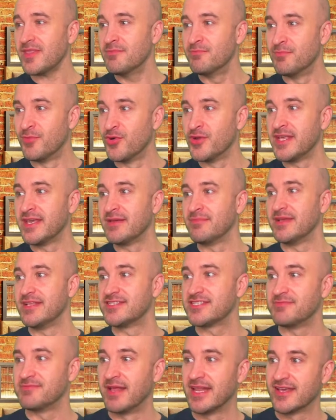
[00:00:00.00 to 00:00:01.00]
Morning
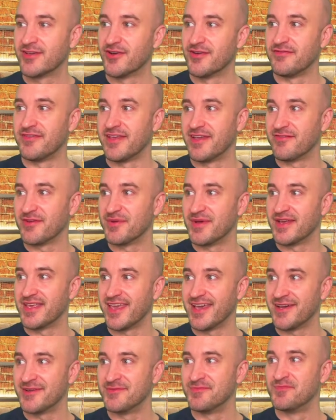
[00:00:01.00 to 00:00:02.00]
means smelling coffee everywhere.
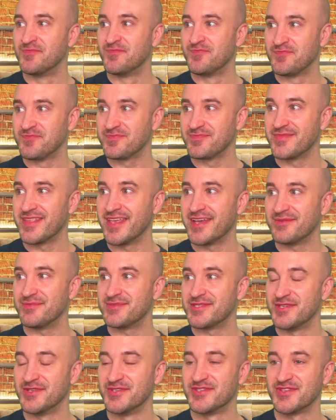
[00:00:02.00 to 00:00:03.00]
Yeah. Yeah.
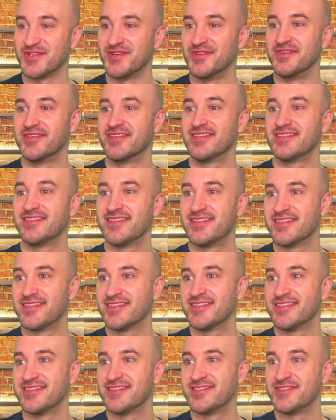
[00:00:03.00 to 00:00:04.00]
Too true.
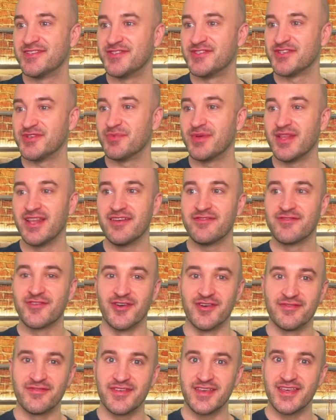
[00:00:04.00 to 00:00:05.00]
Too true. We love
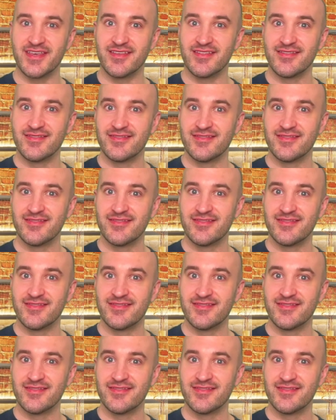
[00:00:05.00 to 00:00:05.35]
coffee.